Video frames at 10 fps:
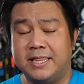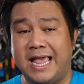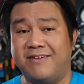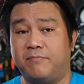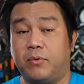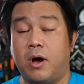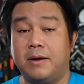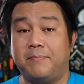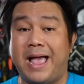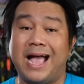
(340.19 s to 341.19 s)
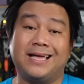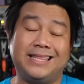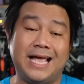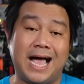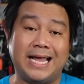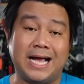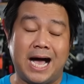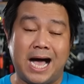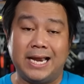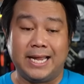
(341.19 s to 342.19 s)
they have brought back the
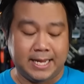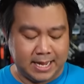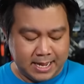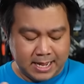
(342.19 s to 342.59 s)
iconic